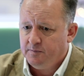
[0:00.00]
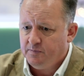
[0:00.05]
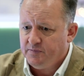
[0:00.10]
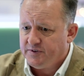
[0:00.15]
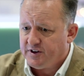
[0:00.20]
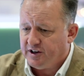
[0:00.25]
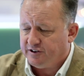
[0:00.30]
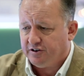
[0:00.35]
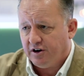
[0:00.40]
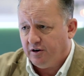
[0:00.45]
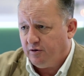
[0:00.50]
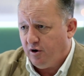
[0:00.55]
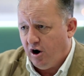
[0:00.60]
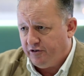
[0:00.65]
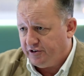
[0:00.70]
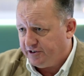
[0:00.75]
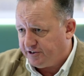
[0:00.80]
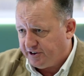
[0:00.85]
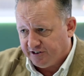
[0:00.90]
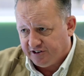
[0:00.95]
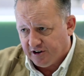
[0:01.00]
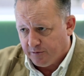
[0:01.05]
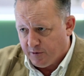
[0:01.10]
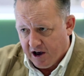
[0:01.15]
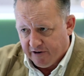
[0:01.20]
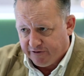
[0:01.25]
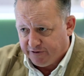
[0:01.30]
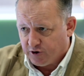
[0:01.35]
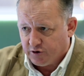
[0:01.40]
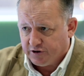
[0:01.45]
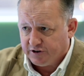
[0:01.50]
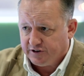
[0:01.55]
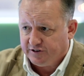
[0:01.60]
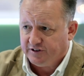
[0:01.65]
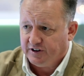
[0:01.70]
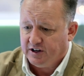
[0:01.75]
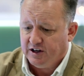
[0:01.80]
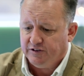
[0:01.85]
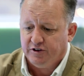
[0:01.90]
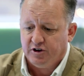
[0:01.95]
There's obviously some affluence
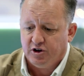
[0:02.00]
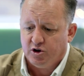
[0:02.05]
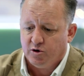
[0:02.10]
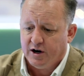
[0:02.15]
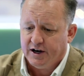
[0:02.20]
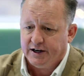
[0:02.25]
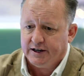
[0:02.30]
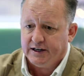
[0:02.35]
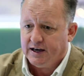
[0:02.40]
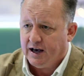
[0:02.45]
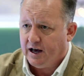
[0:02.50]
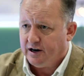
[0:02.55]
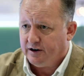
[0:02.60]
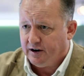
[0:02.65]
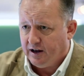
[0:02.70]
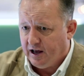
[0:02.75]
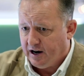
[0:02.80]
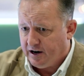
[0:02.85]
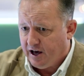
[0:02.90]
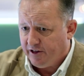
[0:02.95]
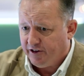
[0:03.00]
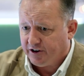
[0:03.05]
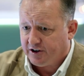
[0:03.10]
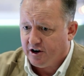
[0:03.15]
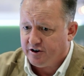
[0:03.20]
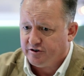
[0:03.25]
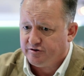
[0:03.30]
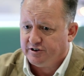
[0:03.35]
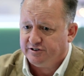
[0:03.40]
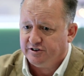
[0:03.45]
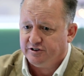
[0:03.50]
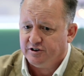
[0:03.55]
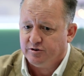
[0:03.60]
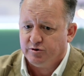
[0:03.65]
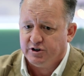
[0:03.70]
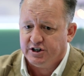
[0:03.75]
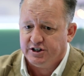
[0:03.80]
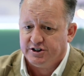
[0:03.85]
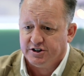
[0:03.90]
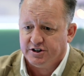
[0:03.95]
in the UAE and other countries in the
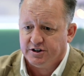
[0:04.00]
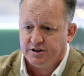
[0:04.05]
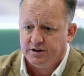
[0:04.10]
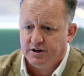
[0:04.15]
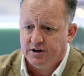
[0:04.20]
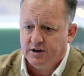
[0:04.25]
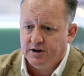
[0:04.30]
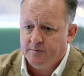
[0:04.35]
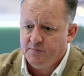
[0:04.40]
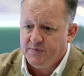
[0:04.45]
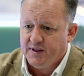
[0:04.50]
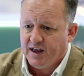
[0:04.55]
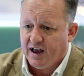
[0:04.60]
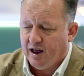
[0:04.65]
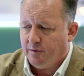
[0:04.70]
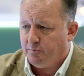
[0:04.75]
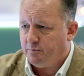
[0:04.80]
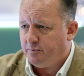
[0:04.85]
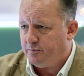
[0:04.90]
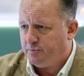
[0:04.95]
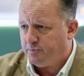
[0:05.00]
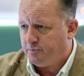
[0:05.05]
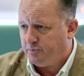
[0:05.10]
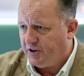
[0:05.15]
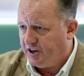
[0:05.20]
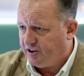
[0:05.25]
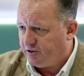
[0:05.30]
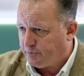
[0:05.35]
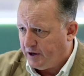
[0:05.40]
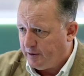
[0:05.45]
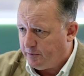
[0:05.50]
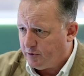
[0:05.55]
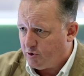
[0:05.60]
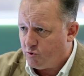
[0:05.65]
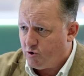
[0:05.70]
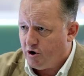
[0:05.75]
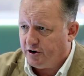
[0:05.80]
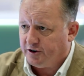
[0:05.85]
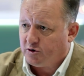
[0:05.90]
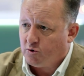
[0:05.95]
region, and these people
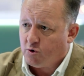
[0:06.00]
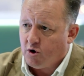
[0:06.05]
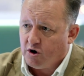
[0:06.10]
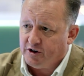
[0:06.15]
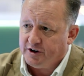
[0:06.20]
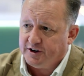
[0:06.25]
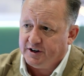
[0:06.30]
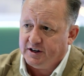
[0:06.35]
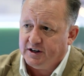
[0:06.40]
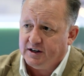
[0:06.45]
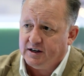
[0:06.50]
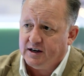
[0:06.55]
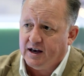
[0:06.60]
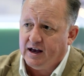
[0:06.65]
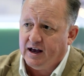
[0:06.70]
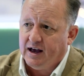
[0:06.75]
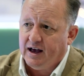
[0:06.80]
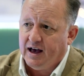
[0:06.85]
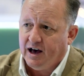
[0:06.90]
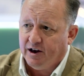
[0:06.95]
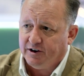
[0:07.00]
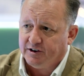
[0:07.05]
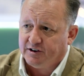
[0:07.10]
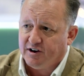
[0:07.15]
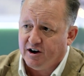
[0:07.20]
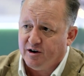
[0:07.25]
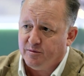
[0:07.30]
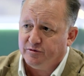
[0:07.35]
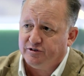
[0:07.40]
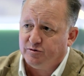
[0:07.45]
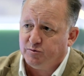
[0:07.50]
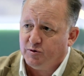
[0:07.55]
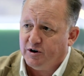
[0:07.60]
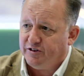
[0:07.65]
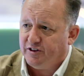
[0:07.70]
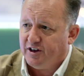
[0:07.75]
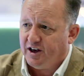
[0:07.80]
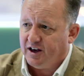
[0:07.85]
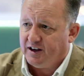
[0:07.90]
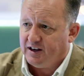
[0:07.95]
want quality outcomes when
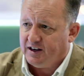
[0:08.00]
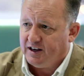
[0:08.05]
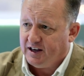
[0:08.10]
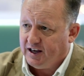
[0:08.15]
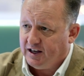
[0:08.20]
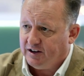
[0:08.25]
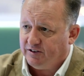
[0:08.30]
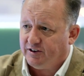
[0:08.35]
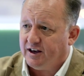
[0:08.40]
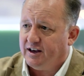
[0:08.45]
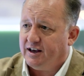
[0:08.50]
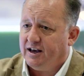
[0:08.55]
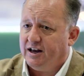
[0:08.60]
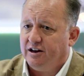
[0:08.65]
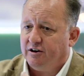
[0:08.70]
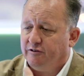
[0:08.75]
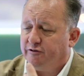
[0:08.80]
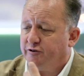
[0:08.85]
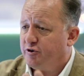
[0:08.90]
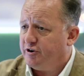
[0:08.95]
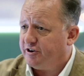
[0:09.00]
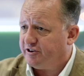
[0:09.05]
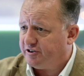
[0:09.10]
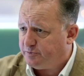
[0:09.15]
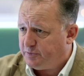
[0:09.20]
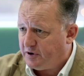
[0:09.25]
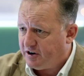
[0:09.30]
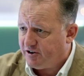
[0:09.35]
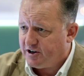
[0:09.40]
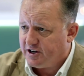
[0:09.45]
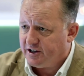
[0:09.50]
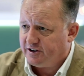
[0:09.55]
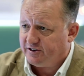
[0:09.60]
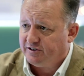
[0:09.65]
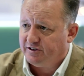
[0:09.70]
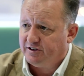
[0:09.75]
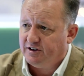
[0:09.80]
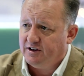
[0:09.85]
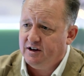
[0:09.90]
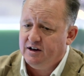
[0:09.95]
they eat. They're eating for
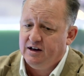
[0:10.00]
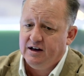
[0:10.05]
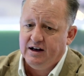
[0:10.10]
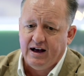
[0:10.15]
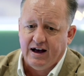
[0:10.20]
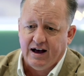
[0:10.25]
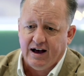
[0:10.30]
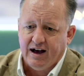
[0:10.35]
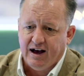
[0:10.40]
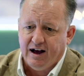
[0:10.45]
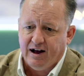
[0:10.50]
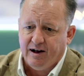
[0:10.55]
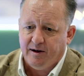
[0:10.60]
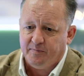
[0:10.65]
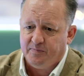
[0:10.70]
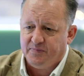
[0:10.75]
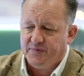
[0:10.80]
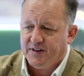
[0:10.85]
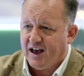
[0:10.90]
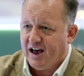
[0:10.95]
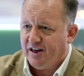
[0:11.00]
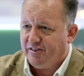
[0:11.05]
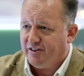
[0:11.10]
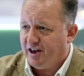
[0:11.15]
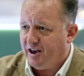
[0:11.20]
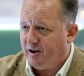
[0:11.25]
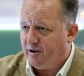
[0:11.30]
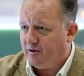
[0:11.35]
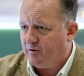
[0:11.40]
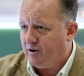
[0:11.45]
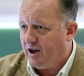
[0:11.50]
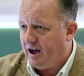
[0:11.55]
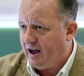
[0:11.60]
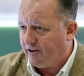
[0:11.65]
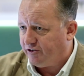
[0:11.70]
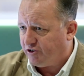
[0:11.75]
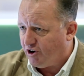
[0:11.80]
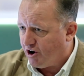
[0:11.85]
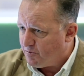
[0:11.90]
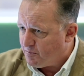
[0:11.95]
experience, and they
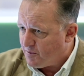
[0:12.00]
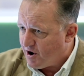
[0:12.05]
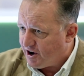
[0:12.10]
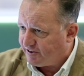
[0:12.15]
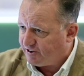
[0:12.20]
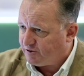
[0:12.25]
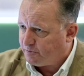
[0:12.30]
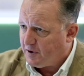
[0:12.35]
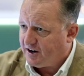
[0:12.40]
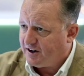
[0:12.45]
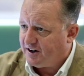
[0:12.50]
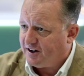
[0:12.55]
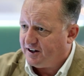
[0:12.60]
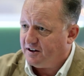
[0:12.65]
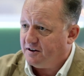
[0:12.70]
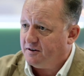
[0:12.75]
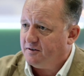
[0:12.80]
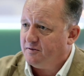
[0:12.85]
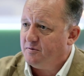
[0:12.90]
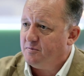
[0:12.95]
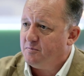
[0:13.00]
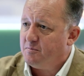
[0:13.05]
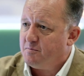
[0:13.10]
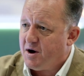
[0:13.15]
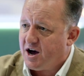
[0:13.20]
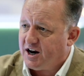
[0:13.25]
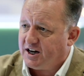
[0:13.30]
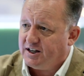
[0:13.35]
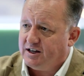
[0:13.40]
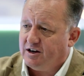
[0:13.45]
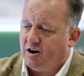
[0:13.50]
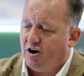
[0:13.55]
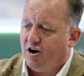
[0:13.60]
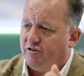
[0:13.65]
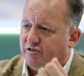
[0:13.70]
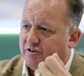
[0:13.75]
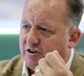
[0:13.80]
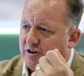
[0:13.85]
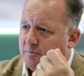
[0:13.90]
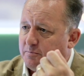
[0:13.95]
don't mind spending money
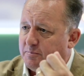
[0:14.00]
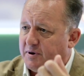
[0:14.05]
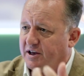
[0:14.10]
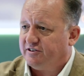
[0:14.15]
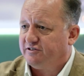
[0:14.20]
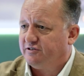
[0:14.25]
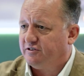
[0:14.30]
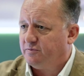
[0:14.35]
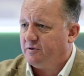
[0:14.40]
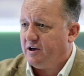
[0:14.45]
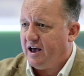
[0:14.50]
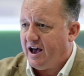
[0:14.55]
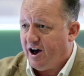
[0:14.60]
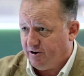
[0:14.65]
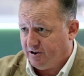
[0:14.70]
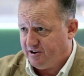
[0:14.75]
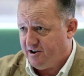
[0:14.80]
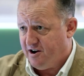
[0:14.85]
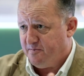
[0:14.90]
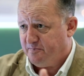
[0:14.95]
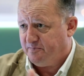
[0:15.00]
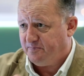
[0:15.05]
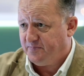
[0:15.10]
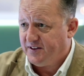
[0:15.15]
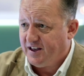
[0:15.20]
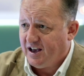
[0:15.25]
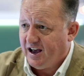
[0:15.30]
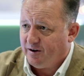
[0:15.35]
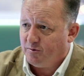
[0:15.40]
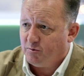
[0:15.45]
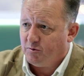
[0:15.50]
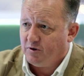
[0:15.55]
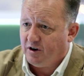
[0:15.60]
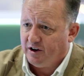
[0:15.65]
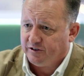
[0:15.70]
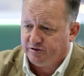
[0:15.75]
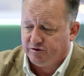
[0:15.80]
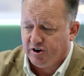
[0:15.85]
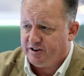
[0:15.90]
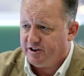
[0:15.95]
on the best outcome. And
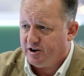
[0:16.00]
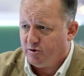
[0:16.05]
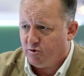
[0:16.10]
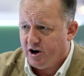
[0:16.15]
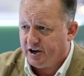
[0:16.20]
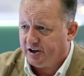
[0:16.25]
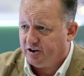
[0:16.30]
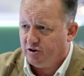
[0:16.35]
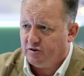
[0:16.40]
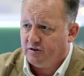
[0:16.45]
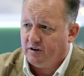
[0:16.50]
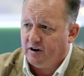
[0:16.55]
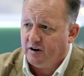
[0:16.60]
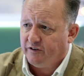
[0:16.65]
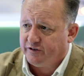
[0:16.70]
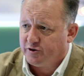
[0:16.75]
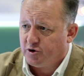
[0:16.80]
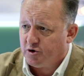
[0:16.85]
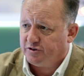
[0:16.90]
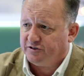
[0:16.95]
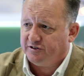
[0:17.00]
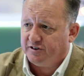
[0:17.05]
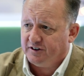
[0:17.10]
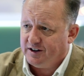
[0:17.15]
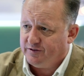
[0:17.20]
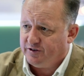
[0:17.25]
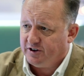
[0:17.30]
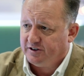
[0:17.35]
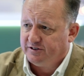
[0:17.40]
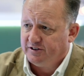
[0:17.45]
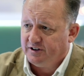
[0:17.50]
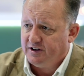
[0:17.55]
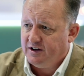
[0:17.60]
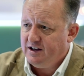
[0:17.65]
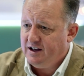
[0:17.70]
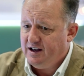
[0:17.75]
Australian Wagyu, of course, delivers.